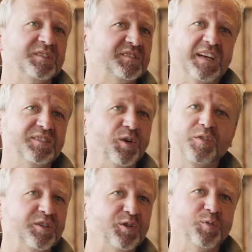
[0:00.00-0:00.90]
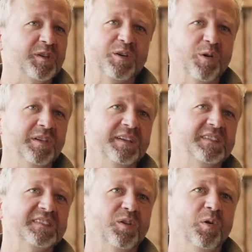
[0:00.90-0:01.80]
it's had nothing to do with the coldness,
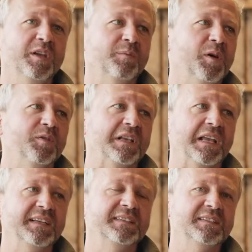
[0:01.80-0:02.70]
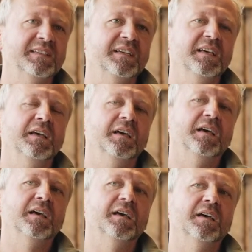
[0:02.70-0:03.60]
it's only about the light.
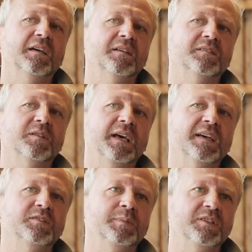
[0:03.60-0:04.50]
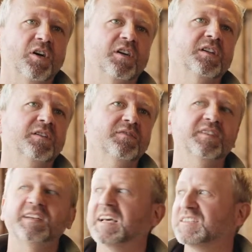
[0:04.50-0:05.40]
So it has to be dark enough
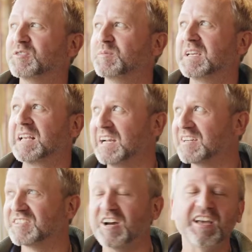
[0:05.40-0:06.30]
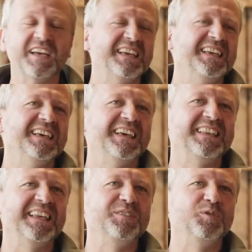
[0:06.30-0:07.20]
and it has to be clear sky,
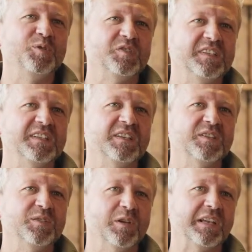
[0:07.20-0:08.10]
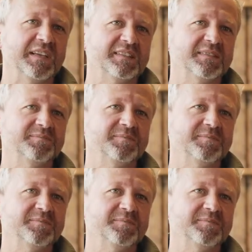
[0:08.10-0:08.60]
and then you could see the northern lights.